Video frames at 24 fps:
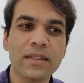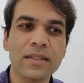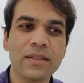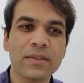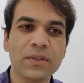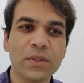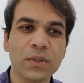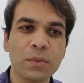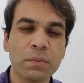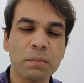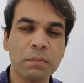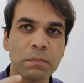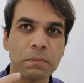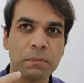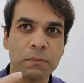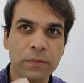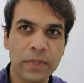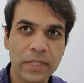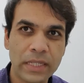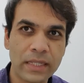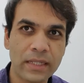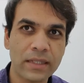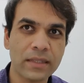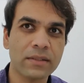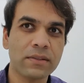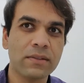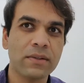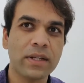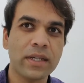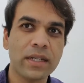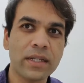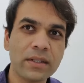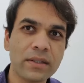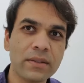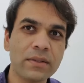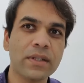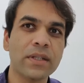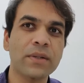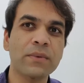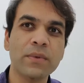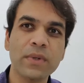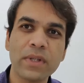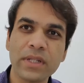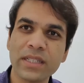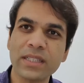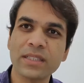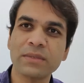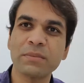So he is trying to
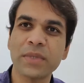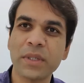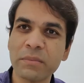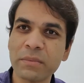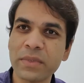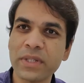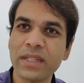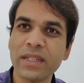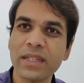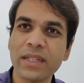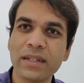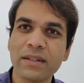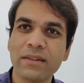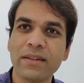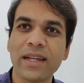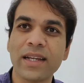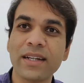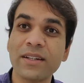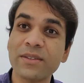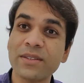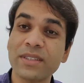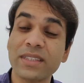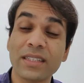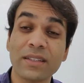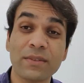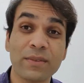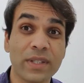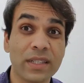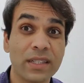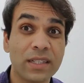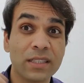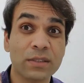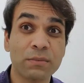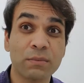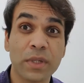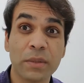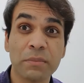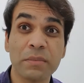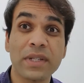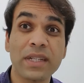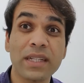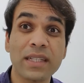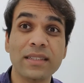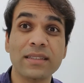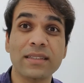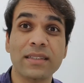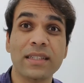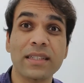revoke his memory and try to see whether his
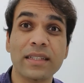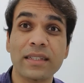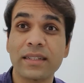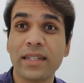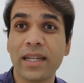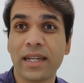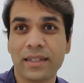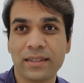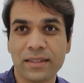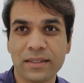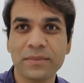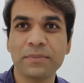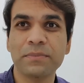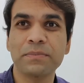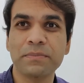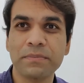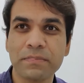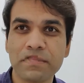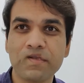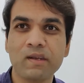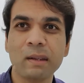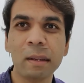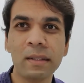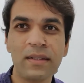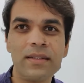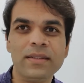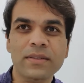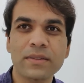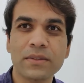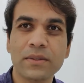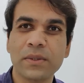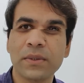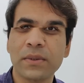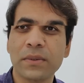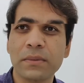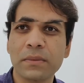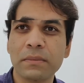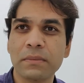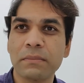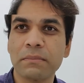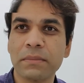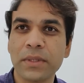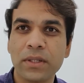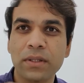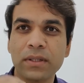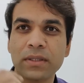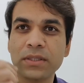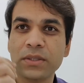memory is intact. So,
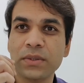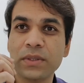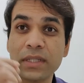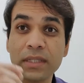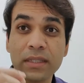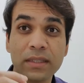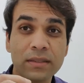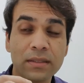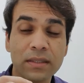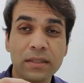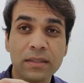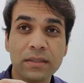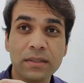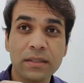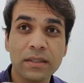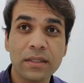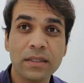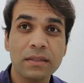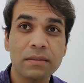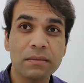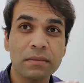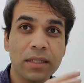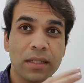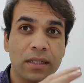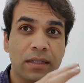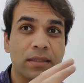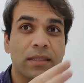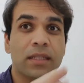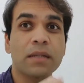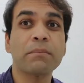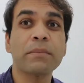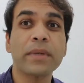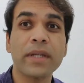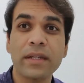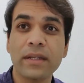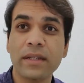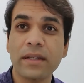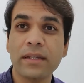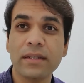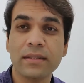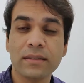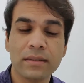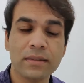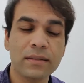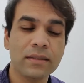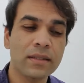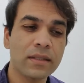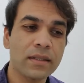so because during the surgery, there are some
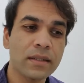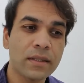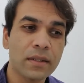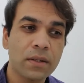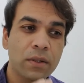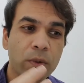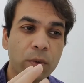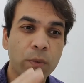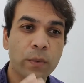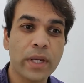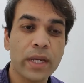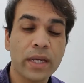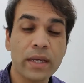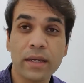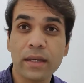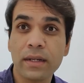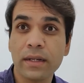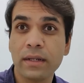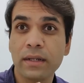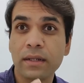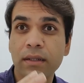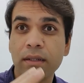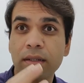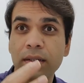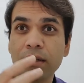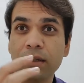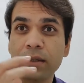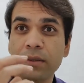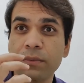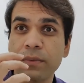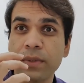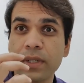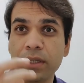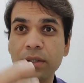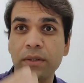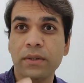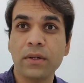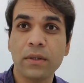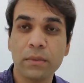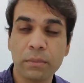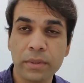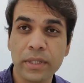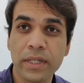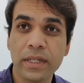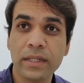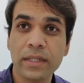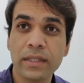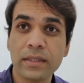areas where uh, when you're
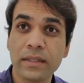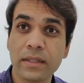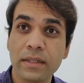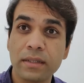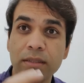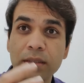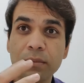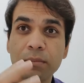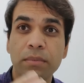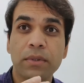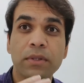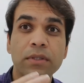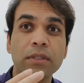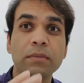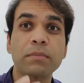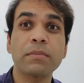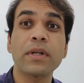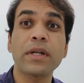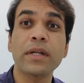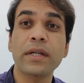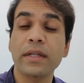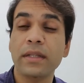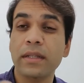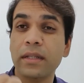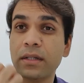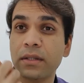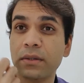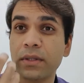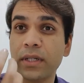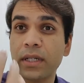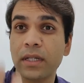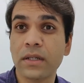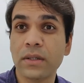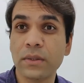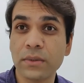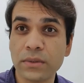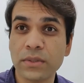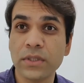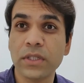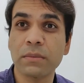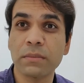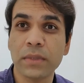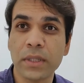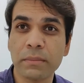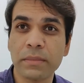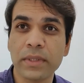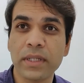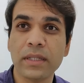operating, there is a possibility that you can lose your
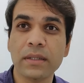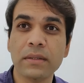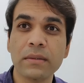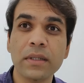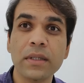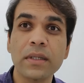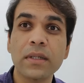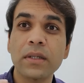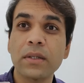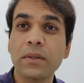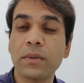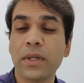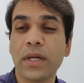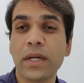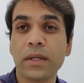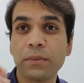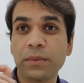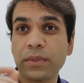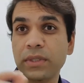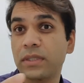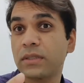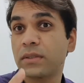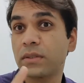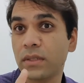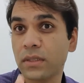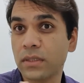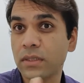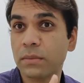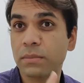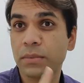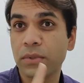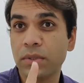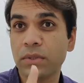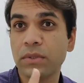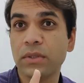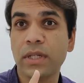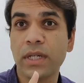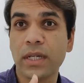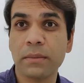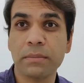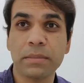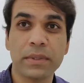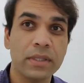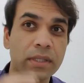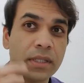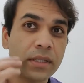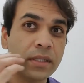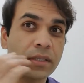memory, and which is not supposed to
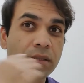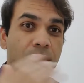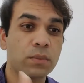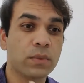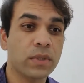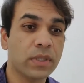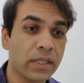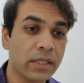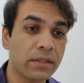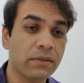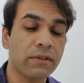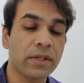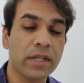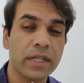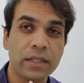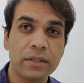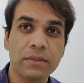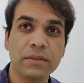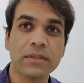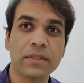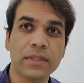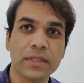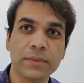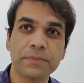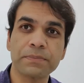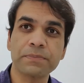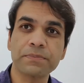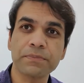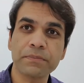happen. That is what they're trying to see.